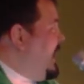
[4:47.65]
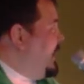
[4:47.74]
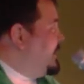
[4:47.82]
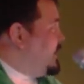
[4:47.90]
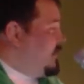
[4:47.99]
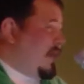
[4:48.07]

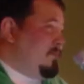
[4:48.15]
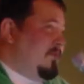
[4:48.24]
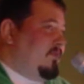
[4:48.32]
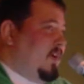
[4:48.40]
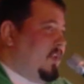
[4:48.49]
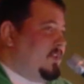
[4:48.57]
And so I thought it'd
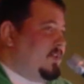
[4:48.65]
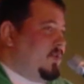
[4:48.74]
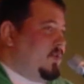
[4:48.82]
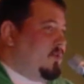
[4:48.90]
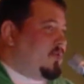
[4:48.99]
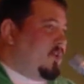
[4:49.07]
be fun
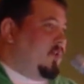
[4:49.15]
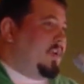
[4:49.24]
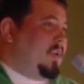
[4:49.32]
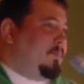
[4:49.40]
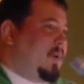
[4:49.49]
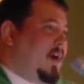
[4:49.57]
to throw
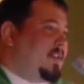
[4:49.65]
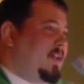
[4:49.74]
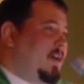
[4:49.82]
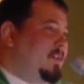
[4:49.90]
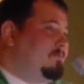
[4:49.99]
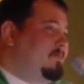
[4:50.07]
it into
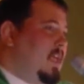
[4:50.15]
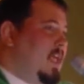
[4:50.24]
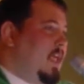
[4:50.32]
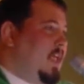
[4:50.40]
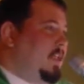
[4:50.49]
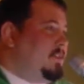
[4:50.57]
ProcDOT
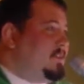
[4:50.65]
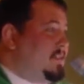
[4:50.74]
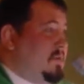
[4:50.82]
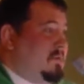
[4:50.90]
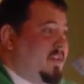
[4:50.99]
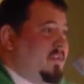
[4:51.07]
and
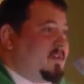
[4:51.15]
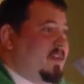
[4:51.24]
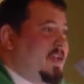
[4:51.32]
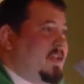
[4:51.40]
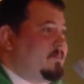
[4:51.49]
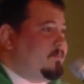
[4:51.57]
see what it looked
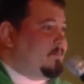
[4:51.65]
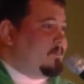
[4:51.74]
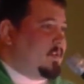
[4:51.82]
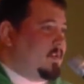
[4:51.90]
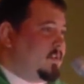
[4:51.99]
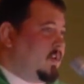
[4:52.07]
like.
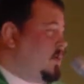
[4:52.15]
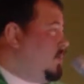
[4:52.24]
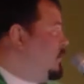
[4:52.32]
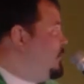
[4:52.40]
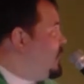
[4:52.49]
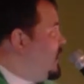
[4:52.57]

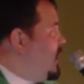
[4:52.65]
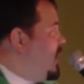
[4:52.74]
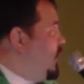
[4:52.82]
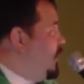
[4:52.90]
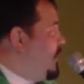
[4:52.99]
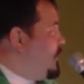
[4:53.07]
So
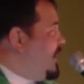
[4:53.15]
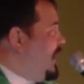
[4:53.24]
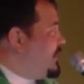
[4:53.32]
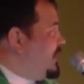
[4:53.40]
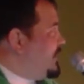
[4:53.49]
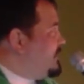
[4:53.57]
what
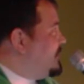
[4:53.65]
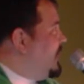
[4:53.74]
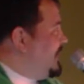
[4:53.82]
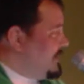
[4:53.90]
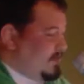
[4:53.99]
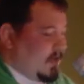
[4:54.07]

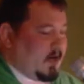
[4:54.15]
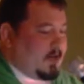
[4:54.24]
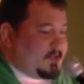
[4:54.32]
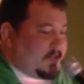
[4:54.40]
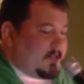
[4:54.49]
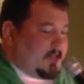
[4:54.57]
ProcDOT has
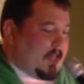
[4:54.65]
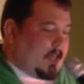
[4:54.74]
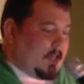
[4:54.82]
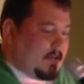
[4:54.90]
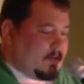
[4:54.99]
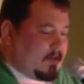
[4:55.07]
done is it's
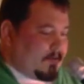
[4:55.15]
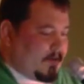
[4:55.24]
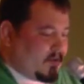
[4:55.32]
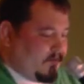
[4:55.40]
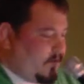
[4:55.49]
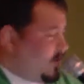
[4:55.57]
taken, I'm
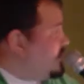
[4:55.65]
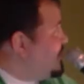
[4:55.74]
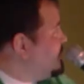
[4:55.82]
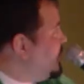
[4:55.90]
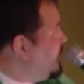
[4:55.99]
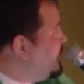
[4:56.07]
not sure if you can
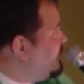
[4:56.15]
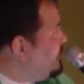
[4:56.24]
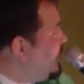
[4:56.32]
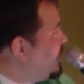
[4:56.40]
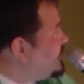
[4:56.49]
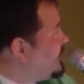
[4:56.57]
see my
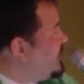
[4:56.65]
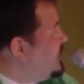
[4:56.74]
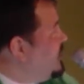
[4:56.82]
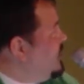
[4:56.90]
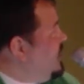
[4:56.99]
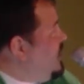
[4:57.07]
mouse
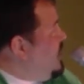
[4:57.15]
here,